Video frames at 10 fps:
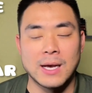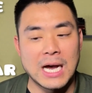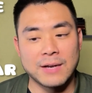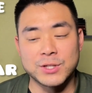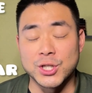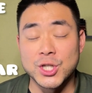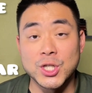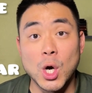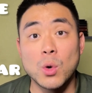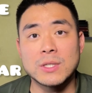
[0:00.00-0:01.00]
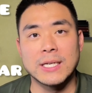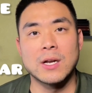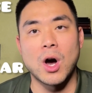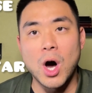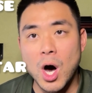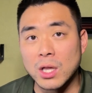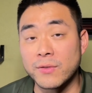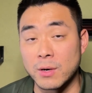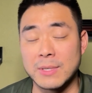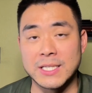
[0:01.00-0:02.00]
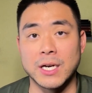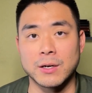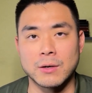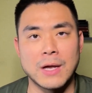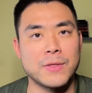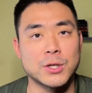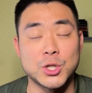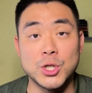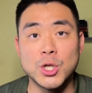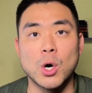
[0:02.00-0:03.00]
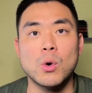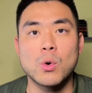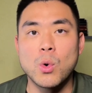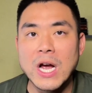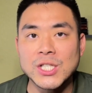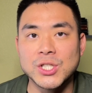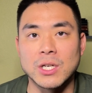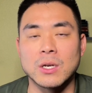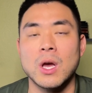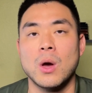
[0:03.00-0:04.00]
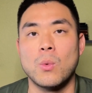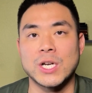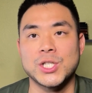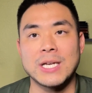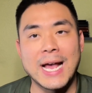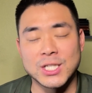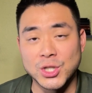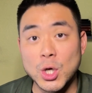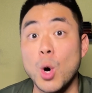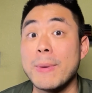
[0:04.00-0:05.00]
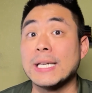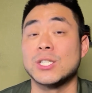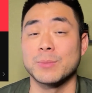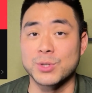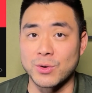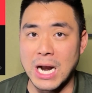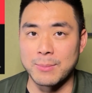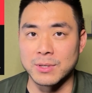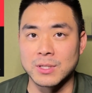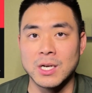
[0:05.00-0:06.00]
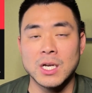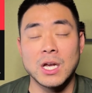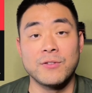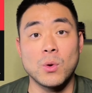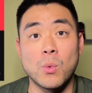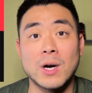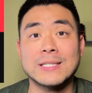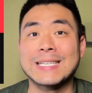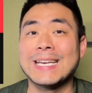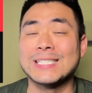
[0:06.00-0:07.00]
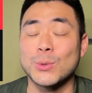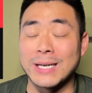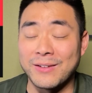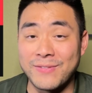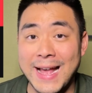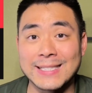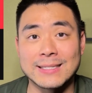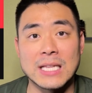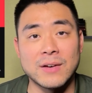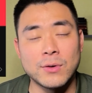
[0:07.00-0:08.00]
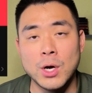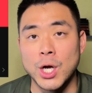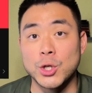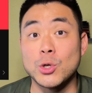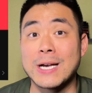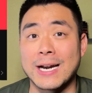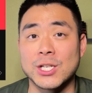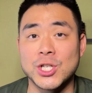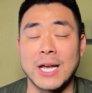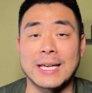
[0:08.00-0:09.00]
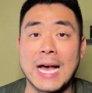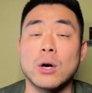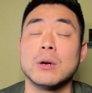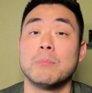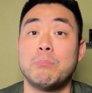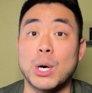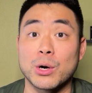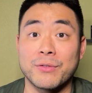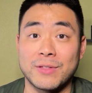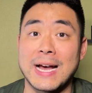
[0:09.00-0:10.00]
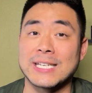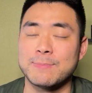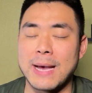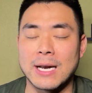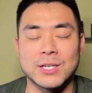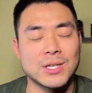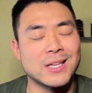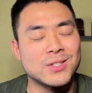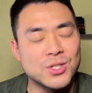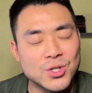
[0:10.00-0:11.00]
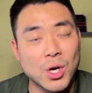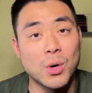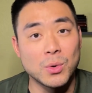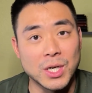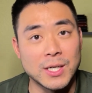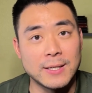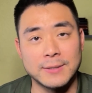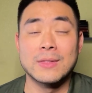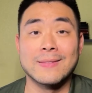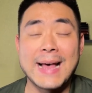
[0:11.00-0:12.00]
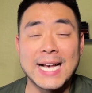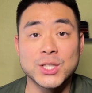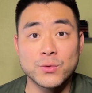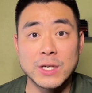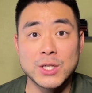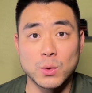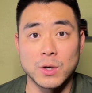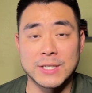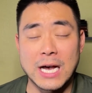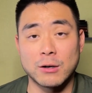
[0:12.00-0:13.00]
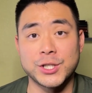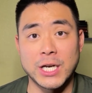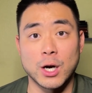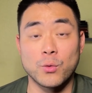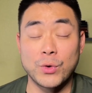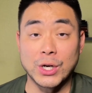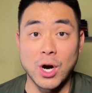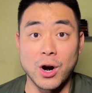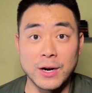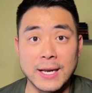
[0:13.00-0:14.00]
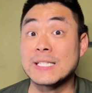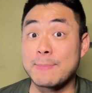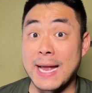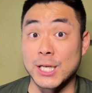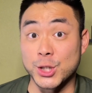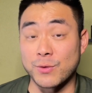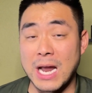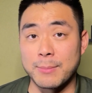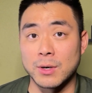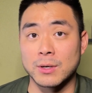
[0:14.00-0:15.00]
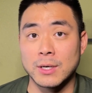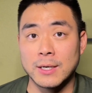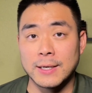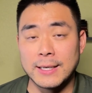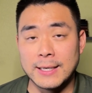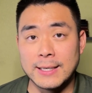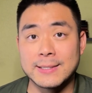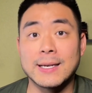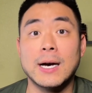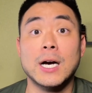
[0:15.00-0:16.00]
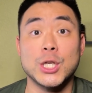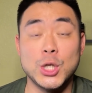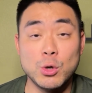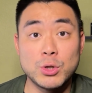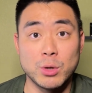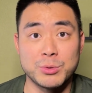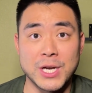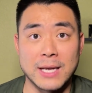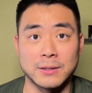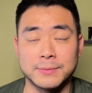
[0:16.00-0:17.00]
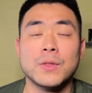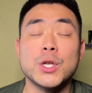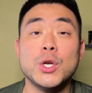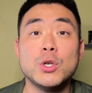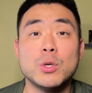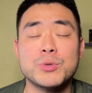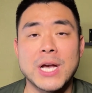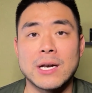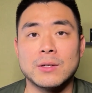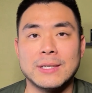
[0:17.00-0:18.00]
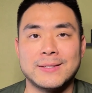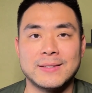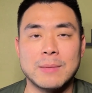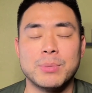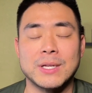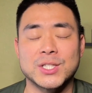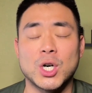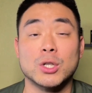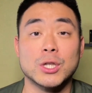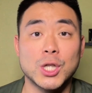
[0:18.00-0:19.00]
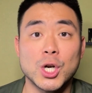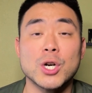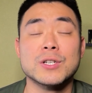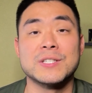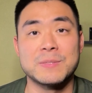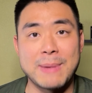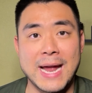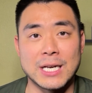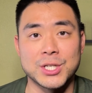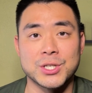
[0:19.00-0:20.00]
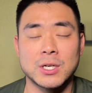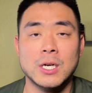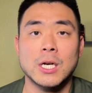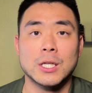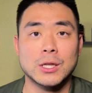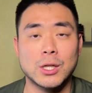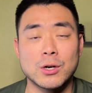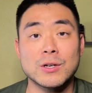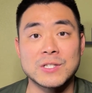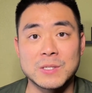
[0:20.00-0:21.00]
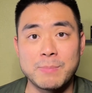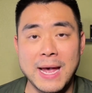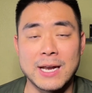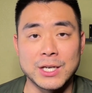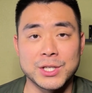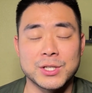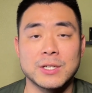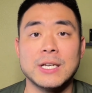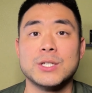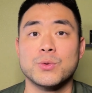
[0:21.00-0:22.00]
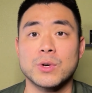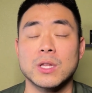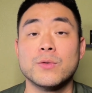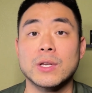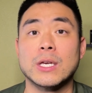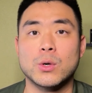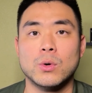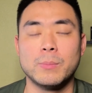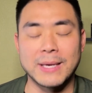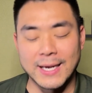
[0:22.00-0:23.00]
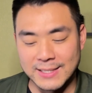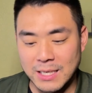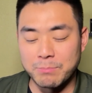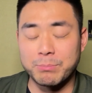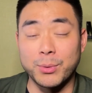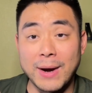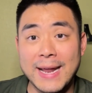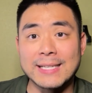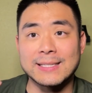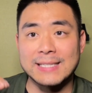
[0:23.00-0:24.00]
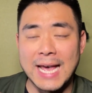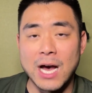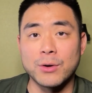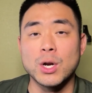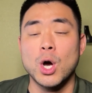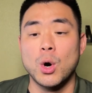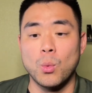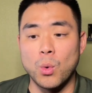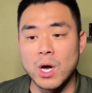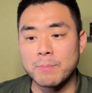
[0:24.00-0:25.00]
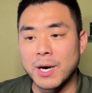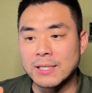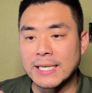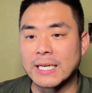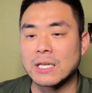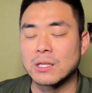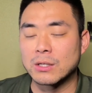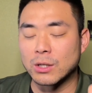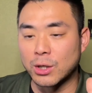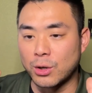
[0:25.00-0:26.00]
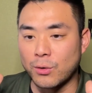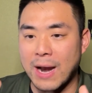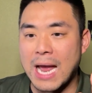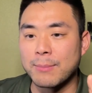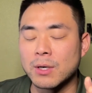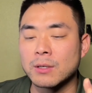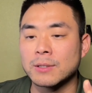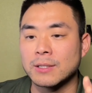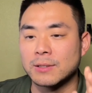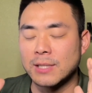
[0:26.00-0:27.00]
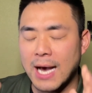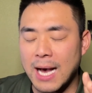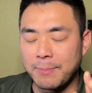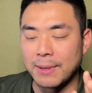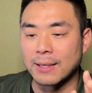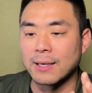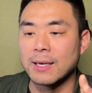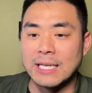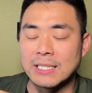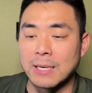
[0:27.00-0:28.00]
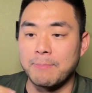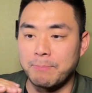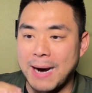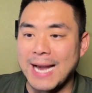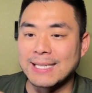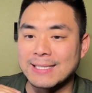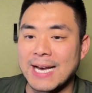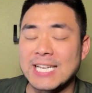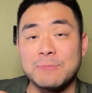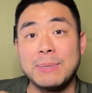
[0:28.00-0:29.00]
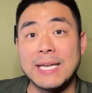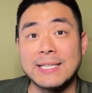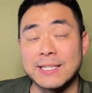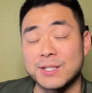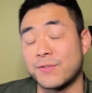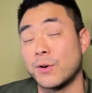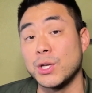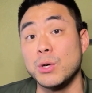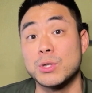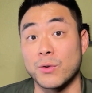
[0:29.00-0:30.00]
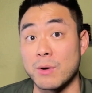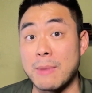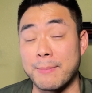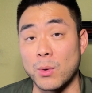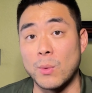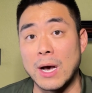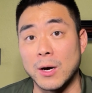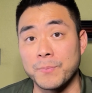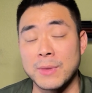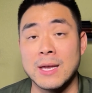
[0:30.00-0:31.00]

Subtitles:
I've just soaked in all of her material, and there's no question why she has so many subscribers. If you want to get to an advanced level, you gotta check out Butterfly Spanish. It's so good. The last resource I'll share regarding Spanish grammar is a YouTube channel. The YouTube channel is simple. It's called Learn Spanish. Learn Spanish is really cool because it breaks down one particular grammar topic into bite-sized pieces for you to remember well.